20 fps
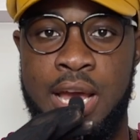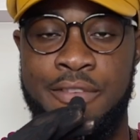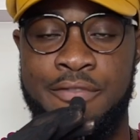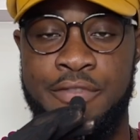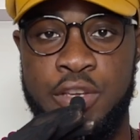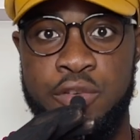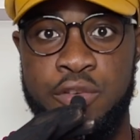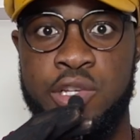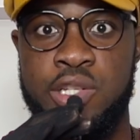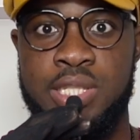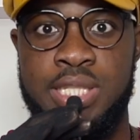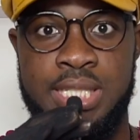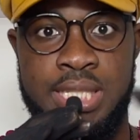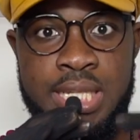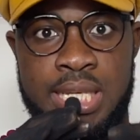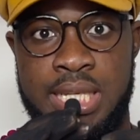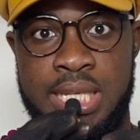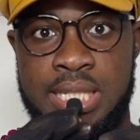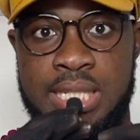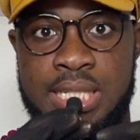various
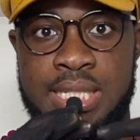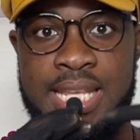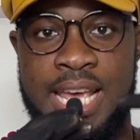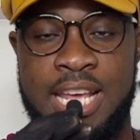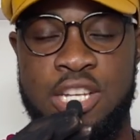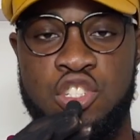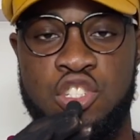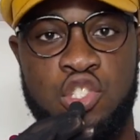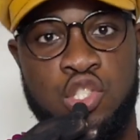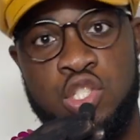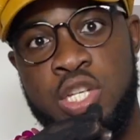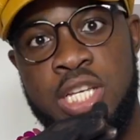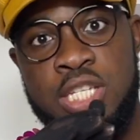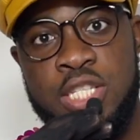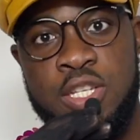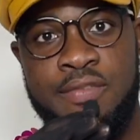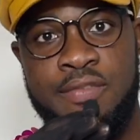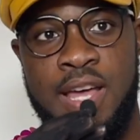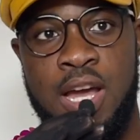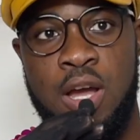tints and shades
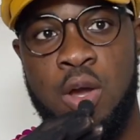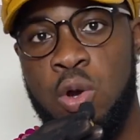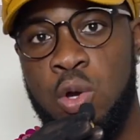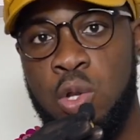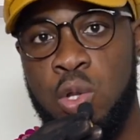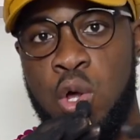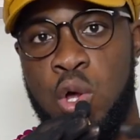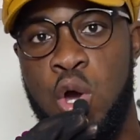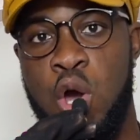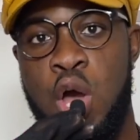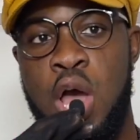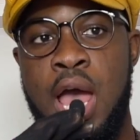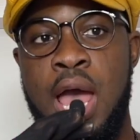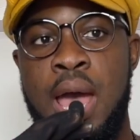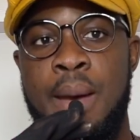of that color